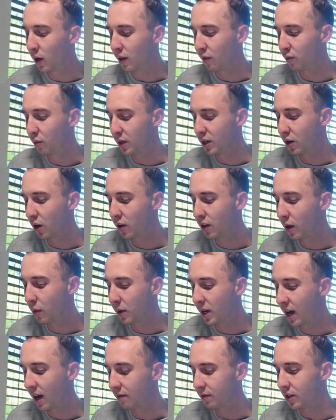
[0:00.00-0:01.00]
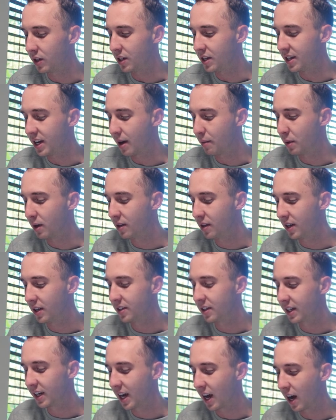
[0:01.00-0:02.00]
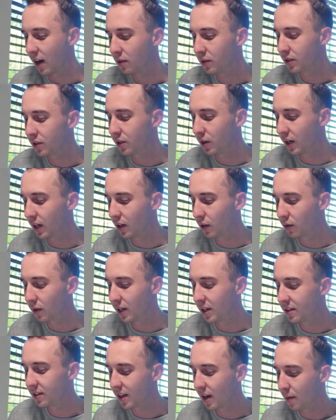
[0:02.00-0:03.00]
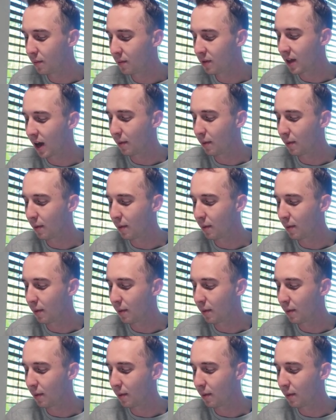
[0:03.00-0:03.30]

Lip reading: If we know that we have to debit these accounts to increase them,